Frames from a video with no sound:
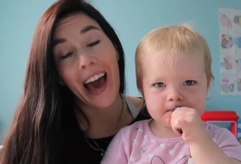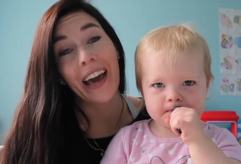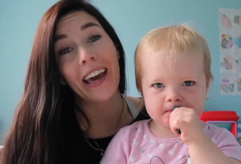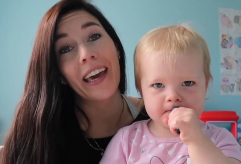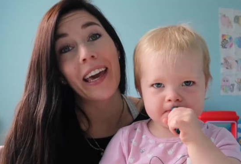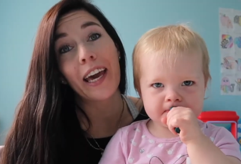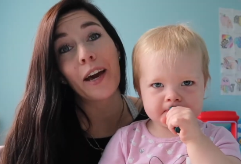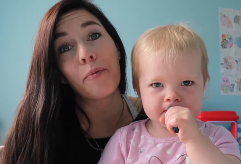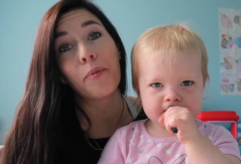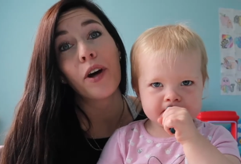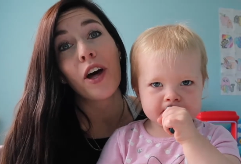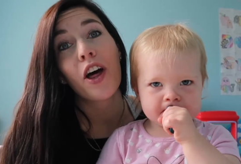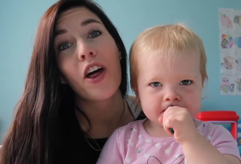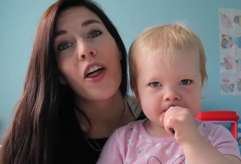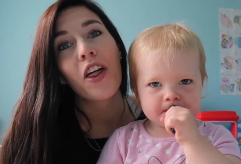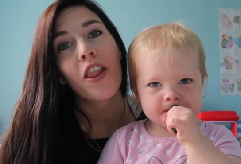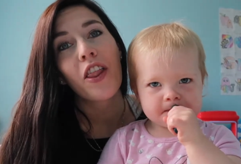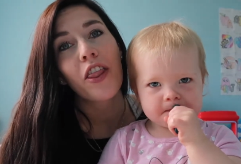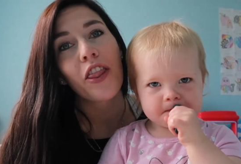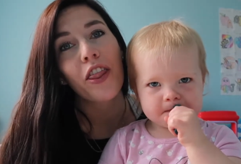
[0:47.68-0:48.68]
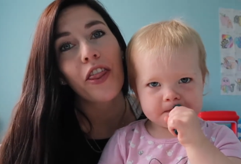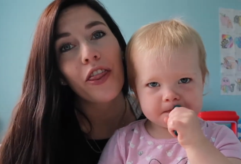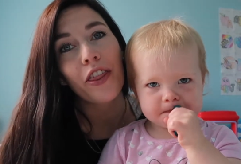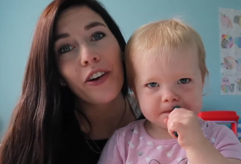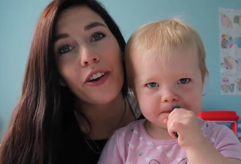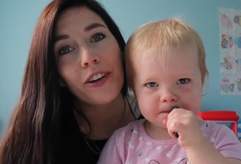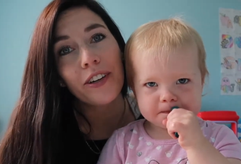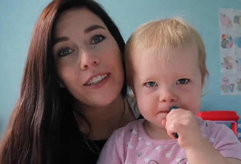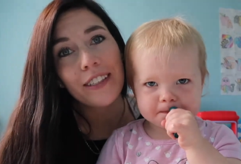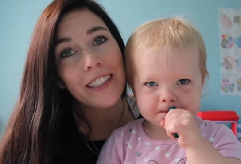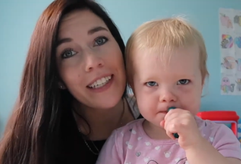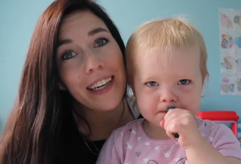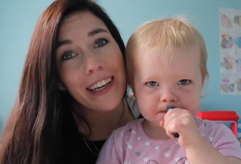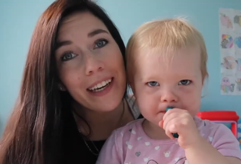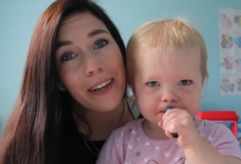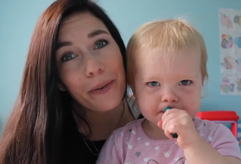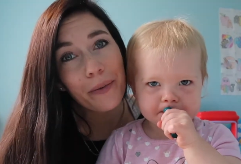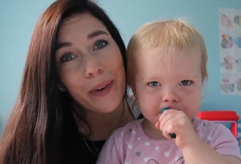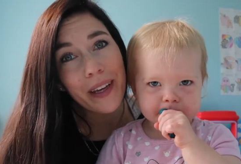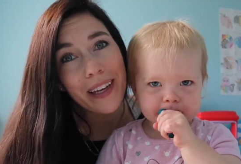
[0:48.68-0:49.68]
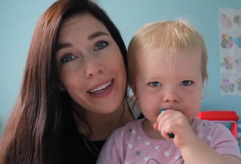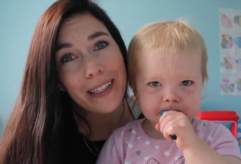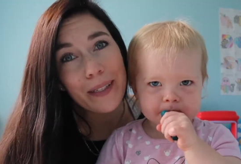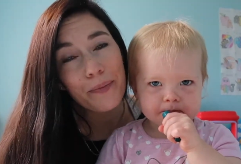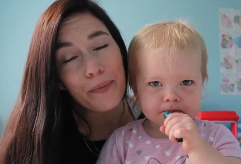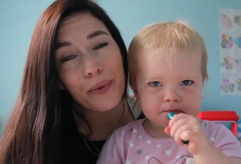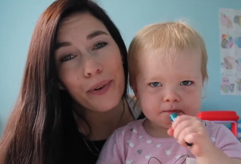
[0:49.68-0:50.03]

Speaker 1: I am 13 weeks